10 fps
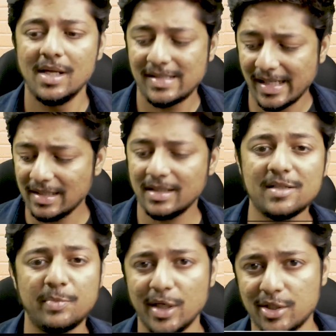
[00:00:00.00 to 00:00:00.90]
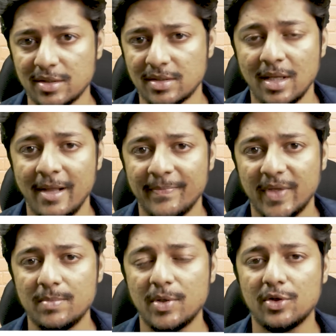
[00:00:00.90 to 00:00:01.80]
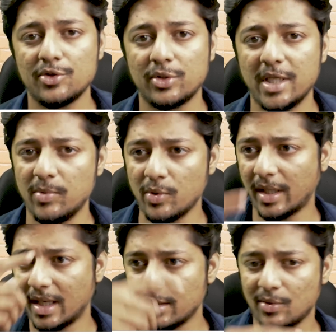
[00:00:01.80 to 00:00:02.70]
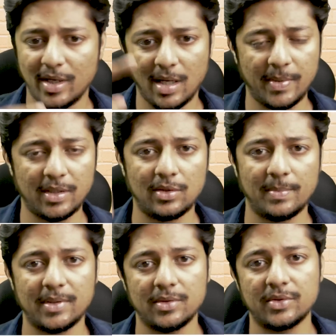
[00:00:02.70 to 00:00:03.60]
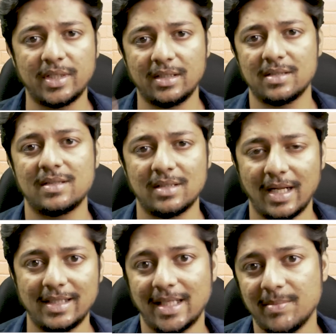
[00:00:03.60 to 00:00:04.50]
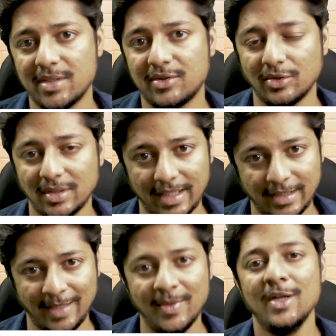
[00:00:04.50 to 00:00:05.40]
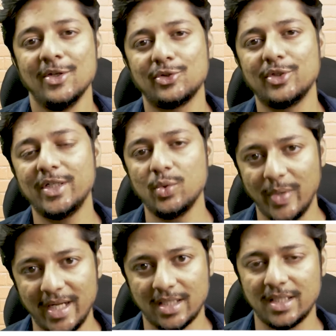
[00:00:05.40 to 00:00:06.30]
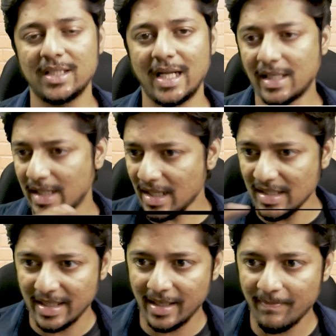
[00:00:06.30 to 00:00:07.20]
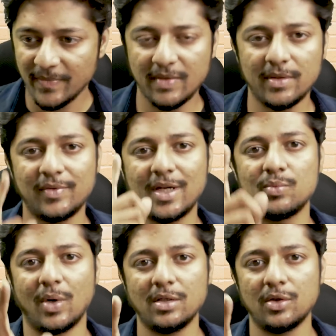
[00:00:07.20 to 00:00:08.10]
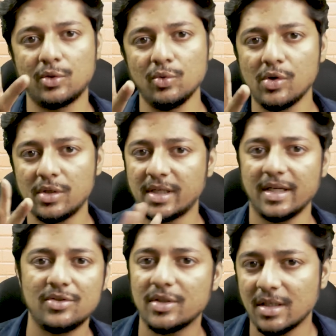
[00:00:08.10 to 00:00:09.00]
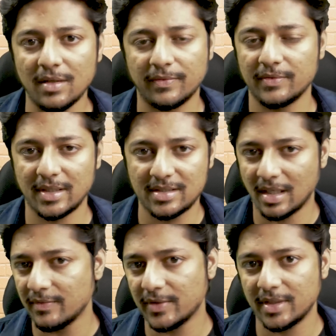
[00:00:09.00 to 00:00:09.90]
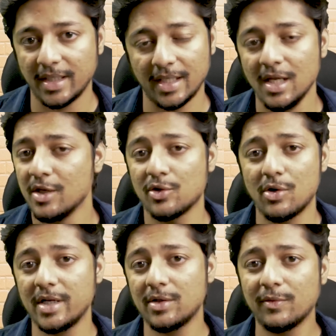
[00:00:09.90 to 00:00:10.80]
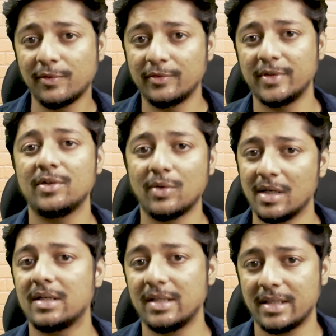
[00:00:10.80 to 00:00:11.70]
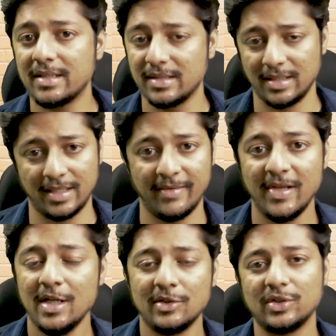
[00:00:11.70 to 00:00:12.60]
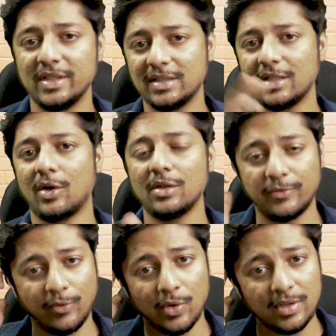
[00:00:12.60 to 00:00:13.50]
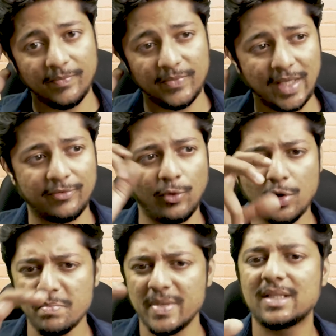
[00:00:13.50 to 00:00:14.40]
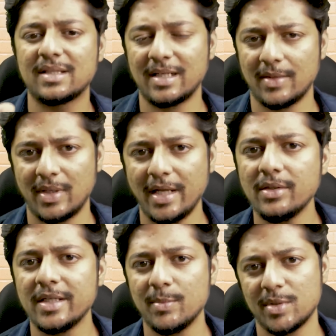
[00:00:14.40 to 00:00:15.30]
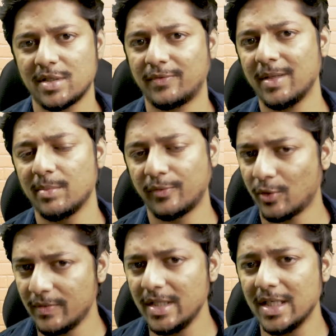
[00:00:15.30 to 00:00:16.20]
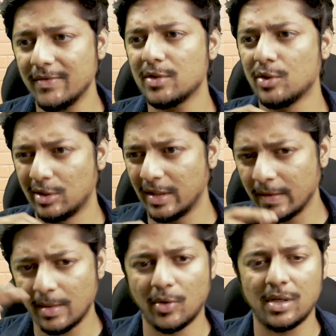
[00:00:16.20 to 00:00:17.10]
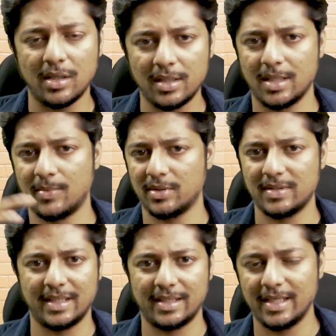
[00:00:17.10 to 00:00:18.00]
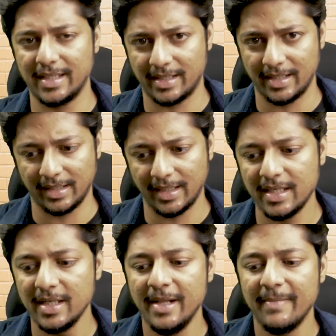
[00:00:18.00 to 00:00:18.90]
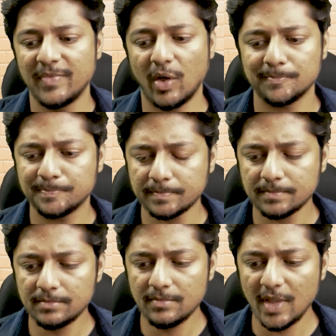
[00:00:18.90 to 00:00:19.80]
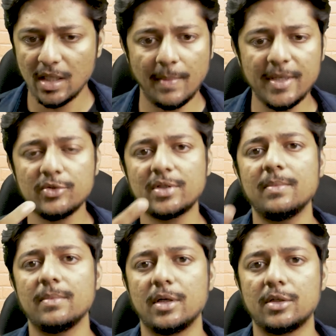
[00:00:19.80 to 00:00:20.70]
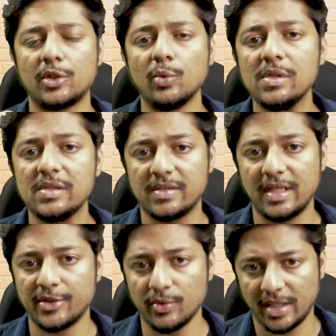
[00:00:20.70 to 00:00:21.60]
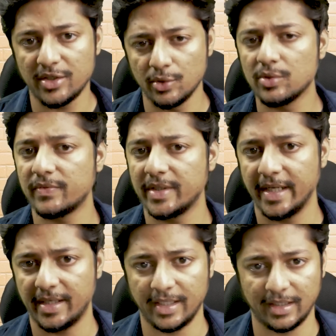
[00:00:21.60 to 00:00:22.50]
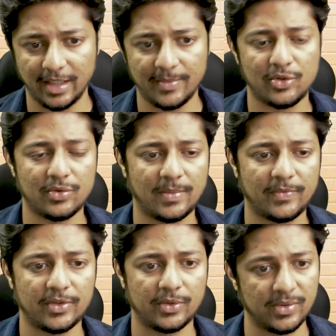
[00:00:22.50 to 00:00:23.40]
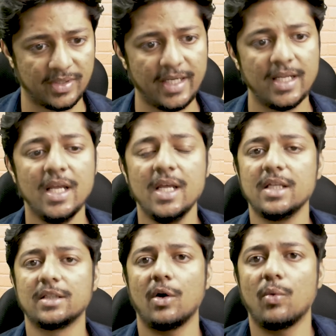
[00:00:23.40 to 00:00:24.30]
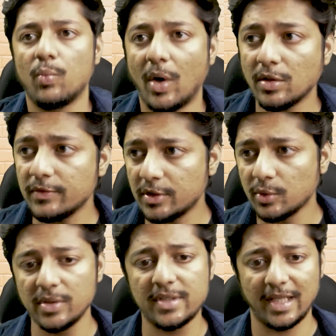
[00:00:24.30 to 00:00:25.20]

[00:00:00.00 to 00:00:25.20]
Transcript: Second thing is patience, right? Because you keep looking at it going up and down, up and down. You think this is the right time, but it's not the right time. So you need to wait. In the entire day, even if you get 1 or 2 good trades, you're enough. That's done for the day. You don't need to do 50 to 100 trades in a day. So these are all the four myths that I would like to demystify before we even think about learning about this entire day trading, right? Now, Coming to some tools that you can use with day trading, let me show you some of the tools. Right now, one of the tool is